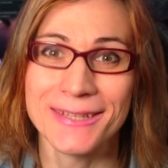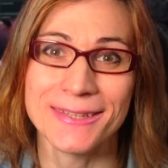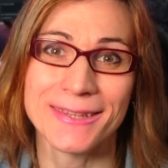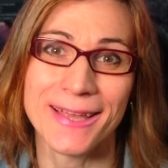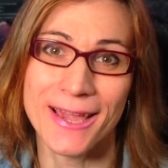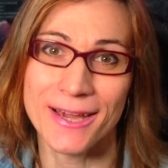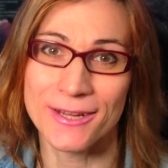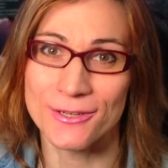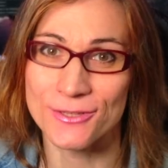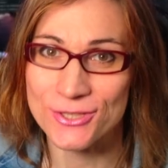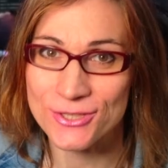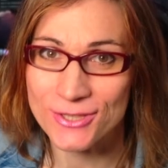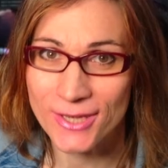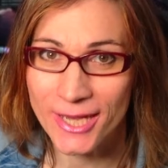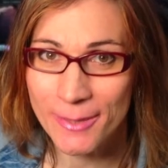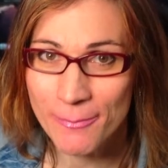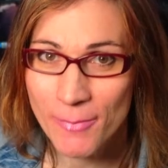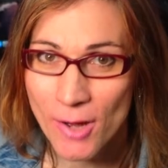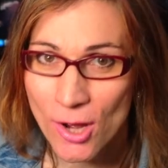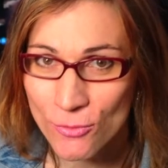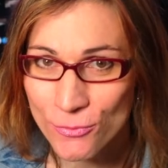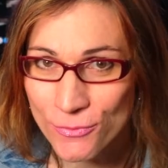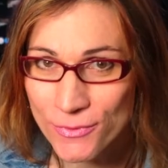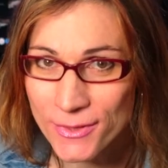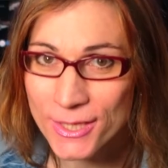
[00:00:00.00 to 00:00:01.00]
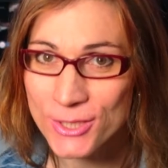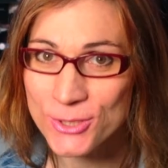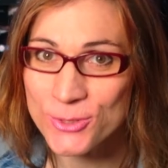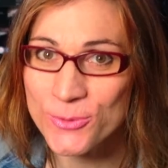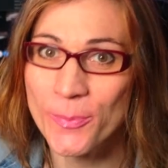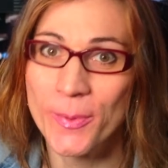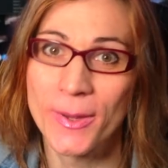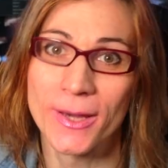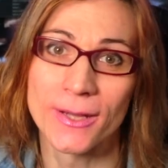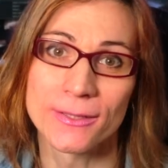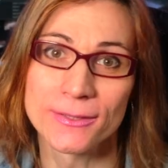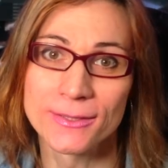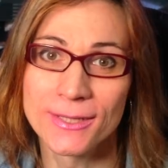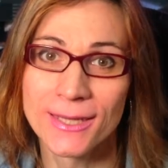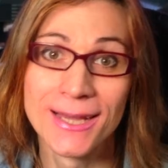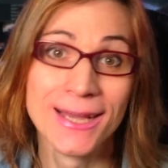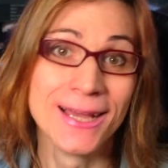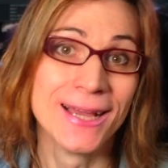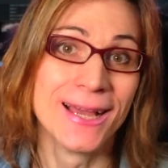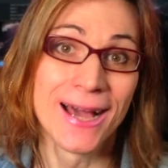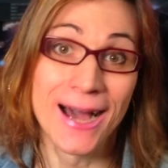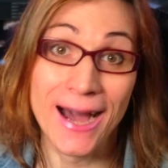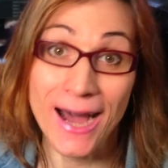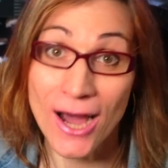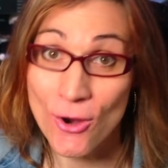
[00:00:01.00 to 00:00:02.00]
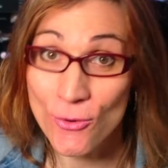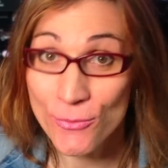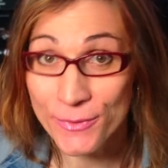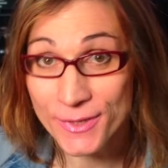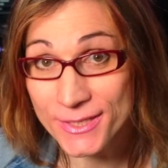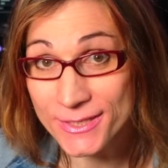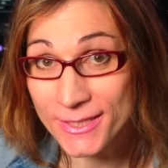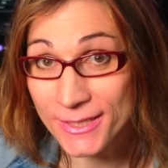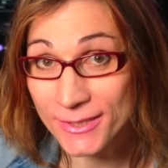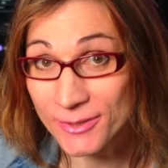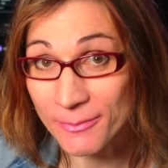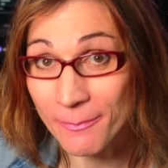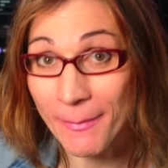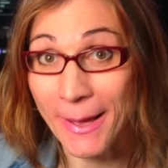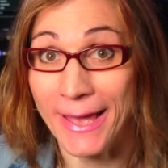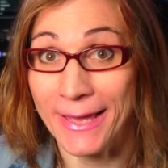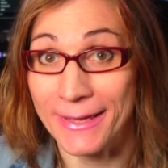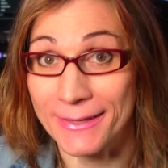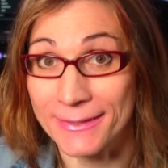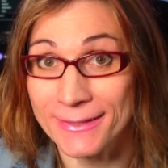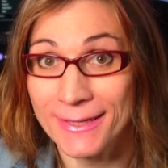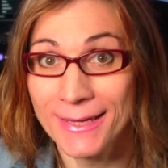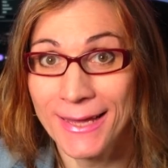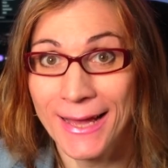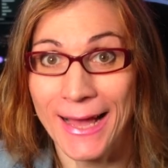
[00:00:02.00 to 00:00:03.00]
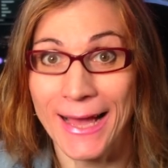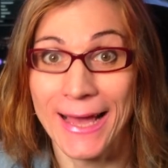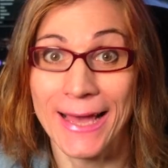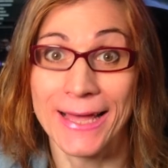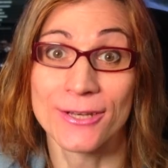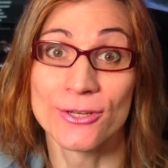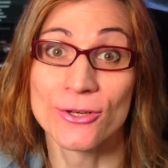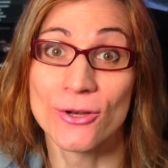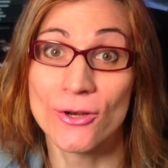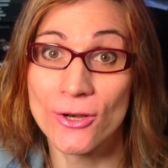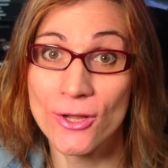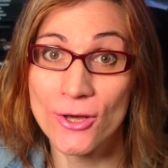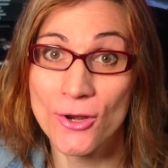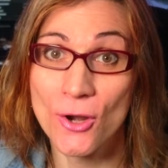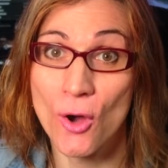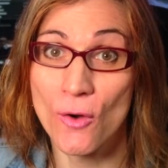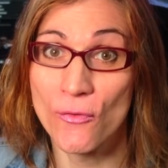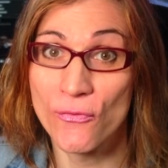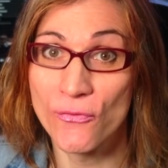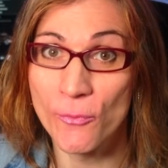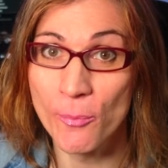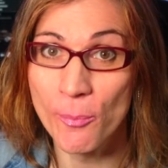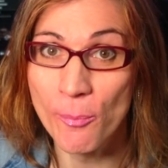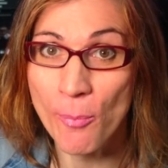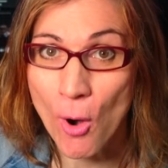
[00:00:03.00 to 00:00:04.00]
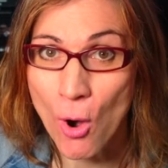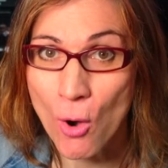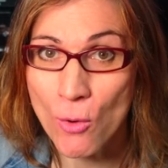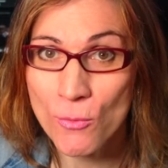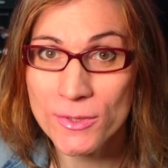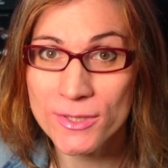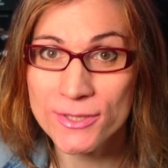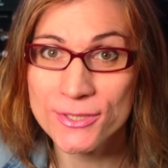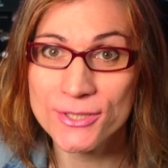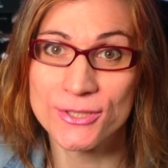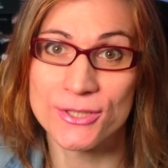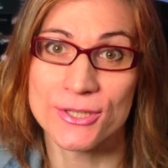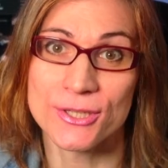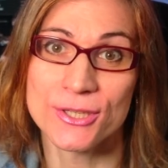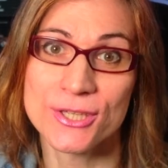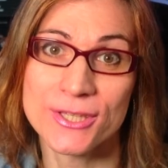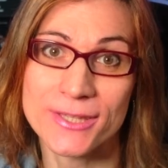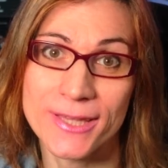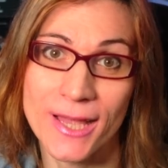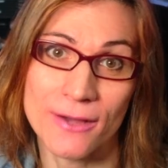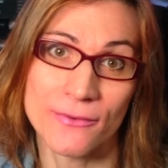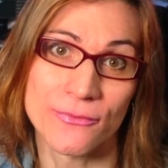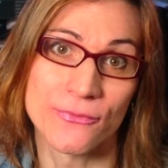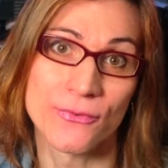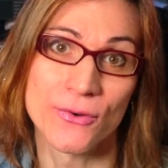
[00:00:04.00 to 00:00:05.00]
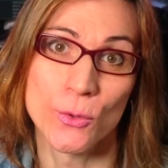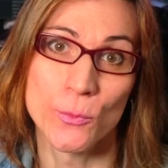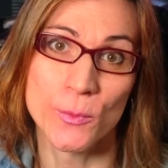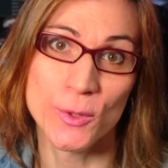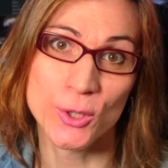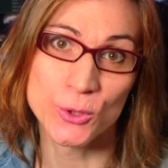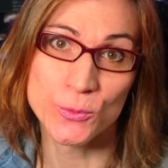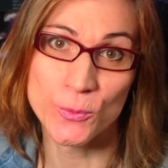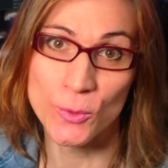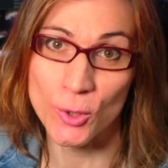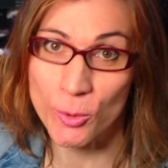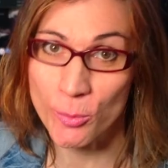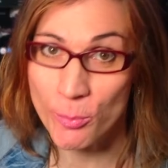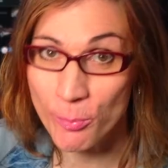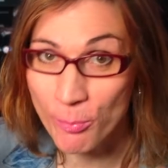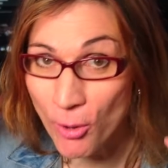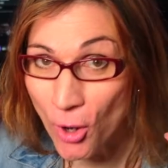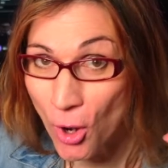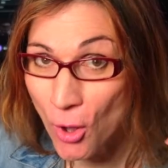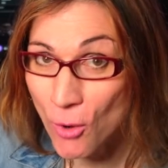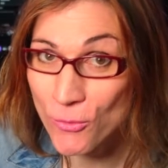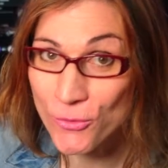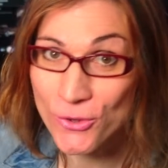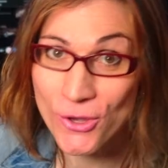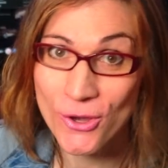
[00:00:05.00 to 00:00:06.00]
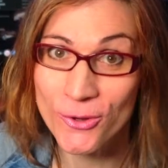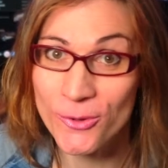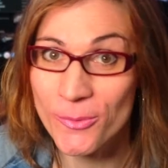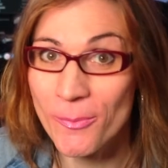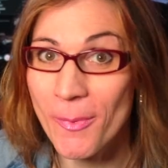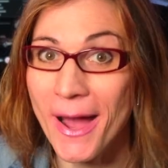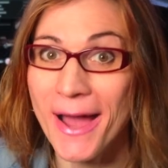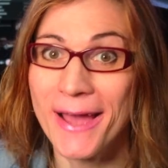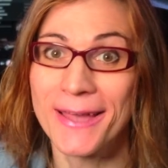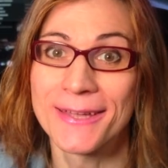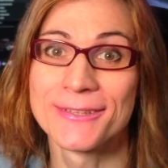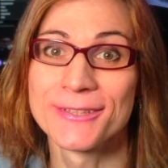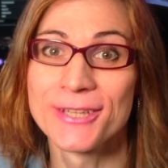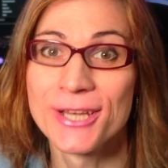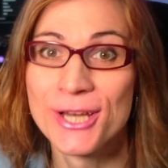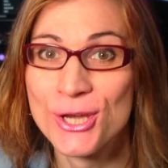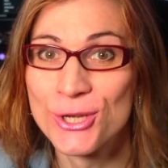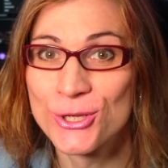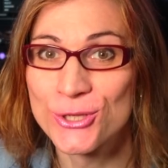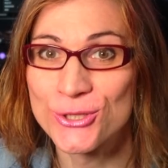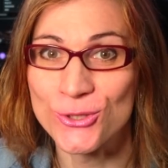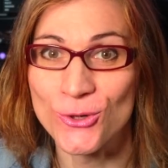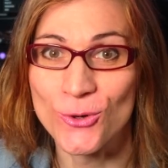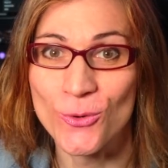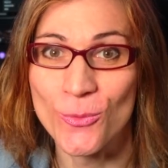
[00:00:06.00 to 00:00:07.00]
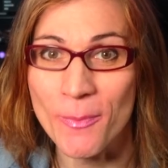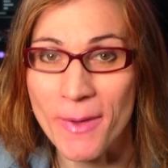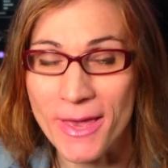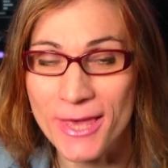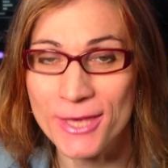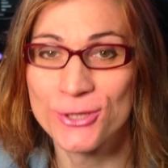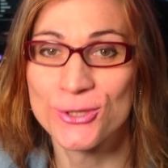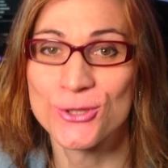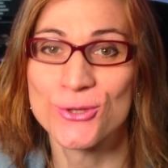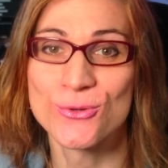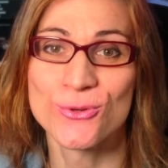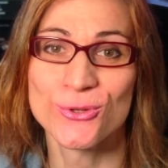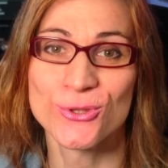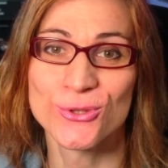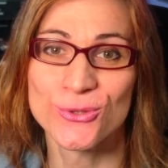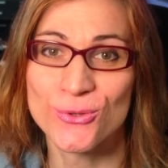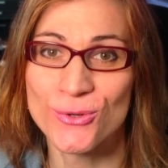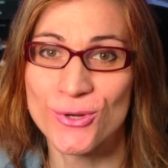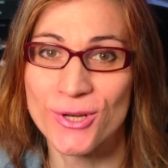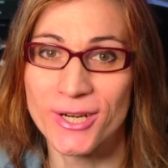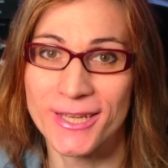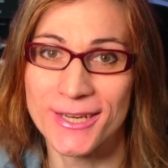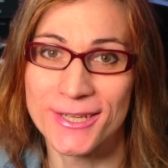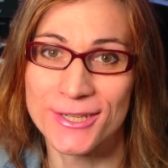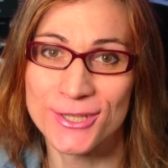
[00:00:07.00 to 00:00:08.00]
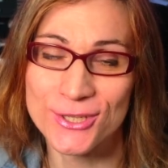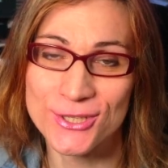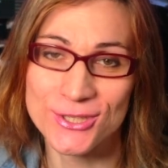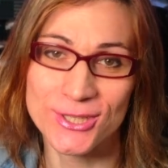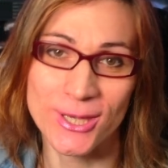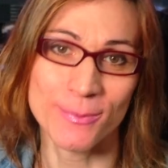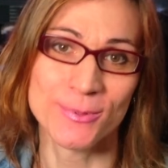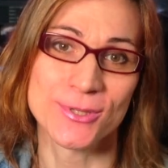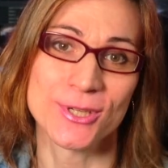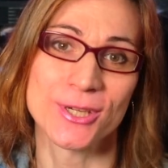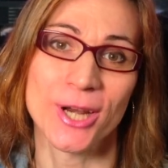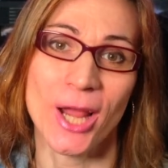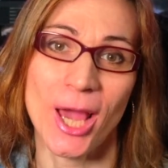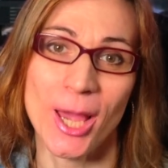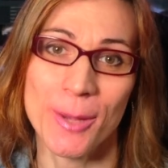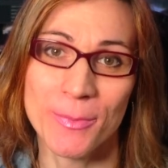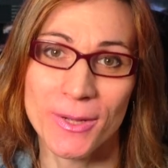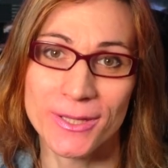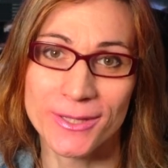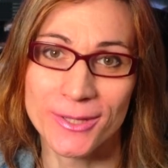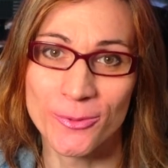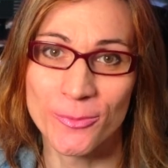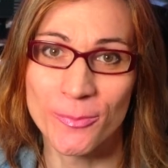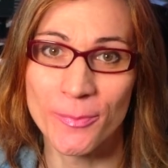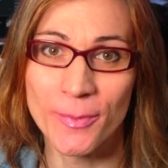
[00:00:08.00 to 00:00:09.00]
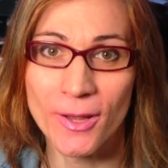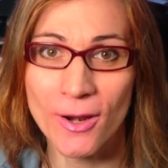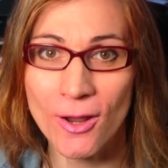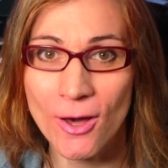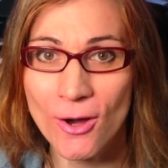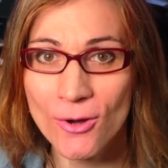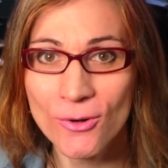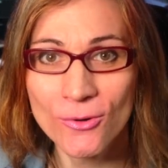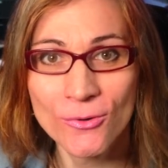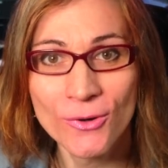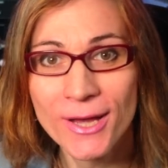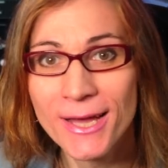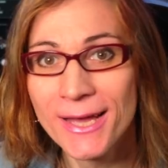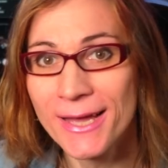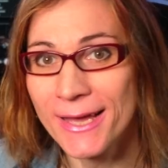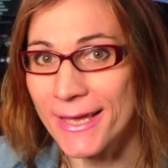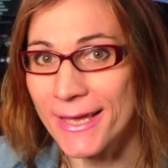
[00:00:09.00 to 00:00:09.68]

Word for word: details about this build, how is it made, and a lot of bonus stuff which will blow your mind. So make sure to click the subscribe button below,